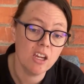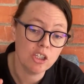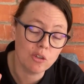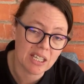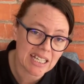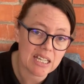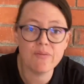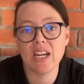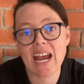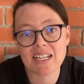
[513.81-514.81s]
You can
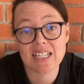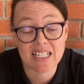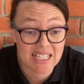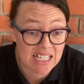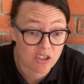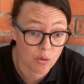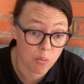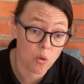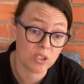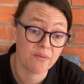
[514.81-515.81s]
even access these
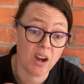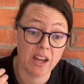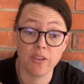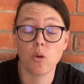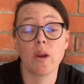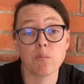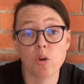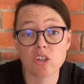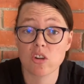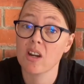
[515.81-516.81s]
reports via the
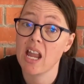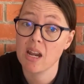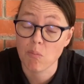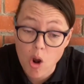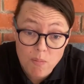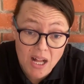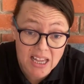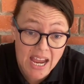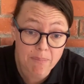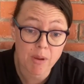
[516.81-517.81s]
QuickBooks Online mobile
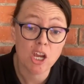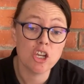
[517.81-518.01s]
app,